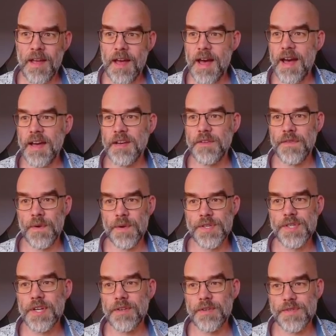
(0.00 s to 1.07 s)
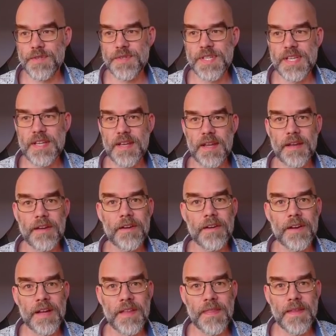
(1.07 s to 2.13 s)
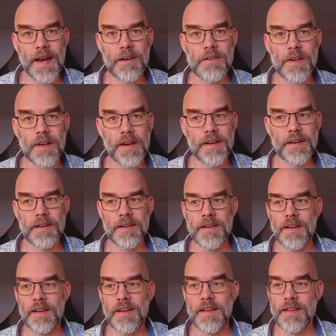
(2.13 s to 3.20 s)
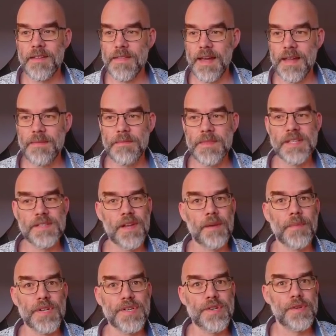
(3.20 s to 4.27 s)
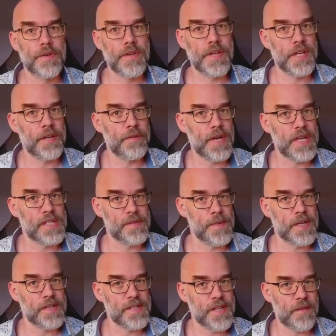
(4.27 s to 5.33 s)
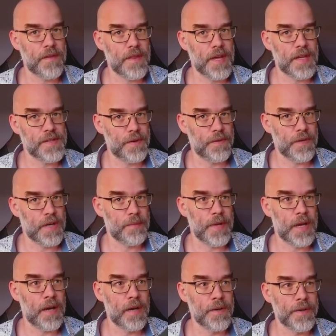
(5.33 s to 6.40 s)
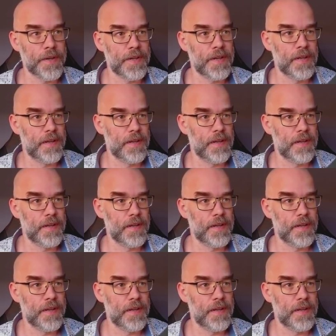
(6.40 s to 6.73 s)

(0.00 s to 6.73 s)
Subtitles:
And of course you can also see it here in the outliner that these numbers shouldn't increase because everything has already been loaded.